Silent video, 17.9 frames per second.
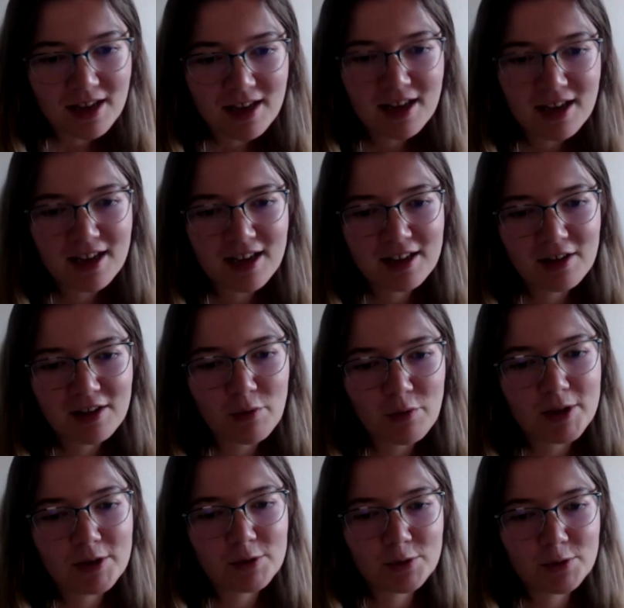Do you
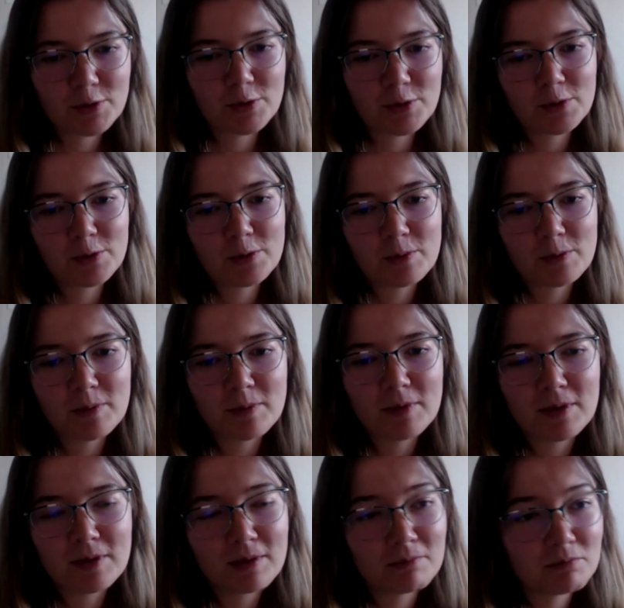want to
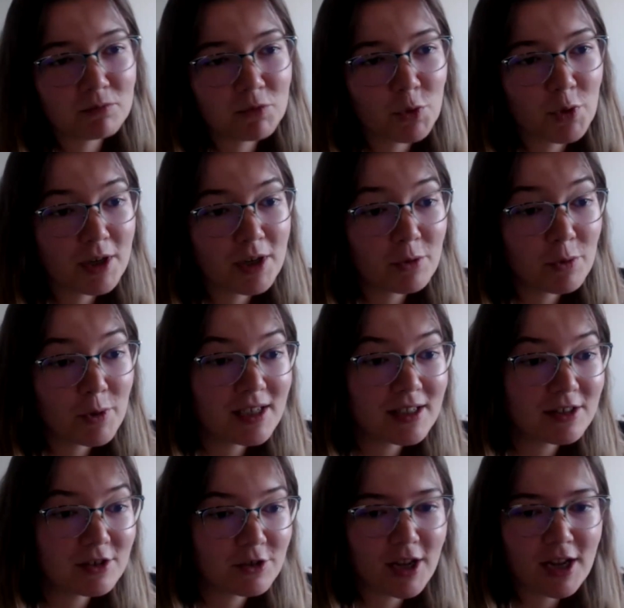do a quick
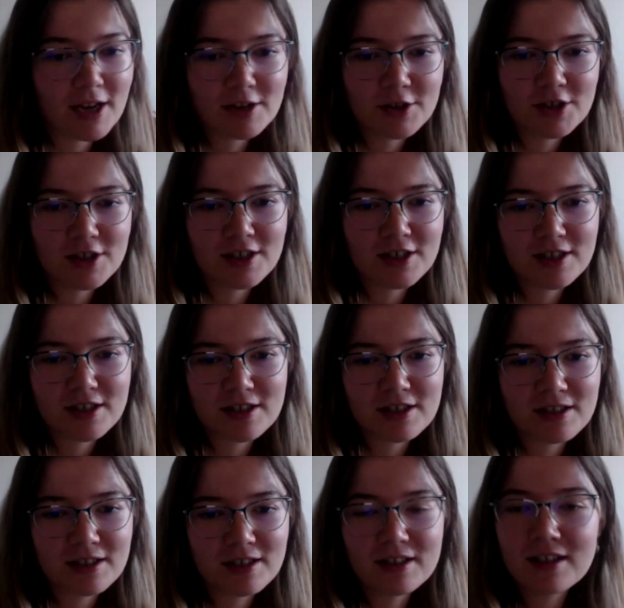
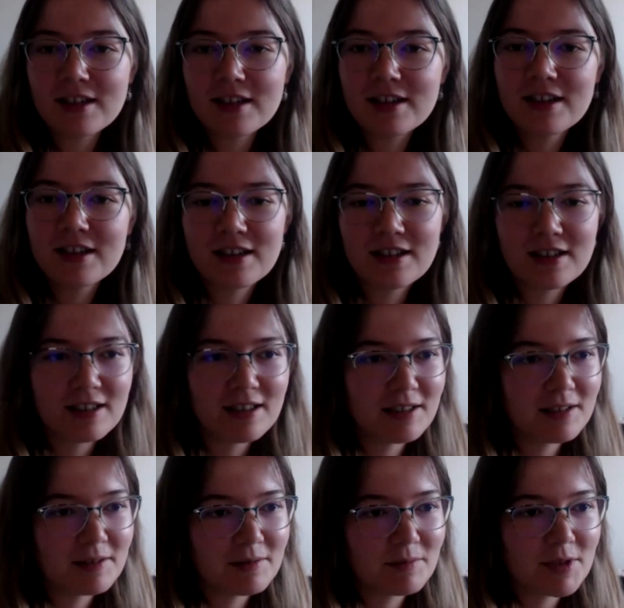introduction,
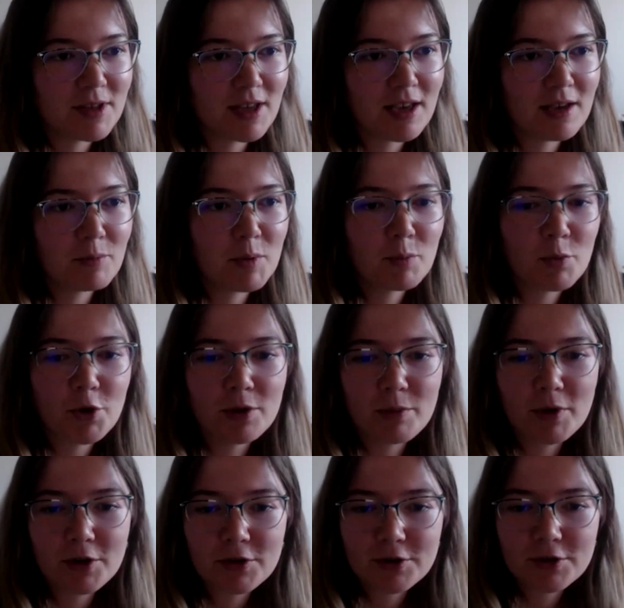say a bit more
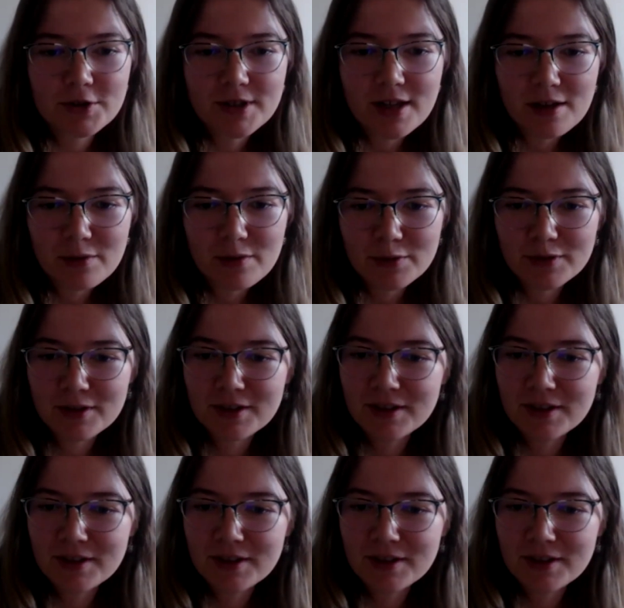about yourself?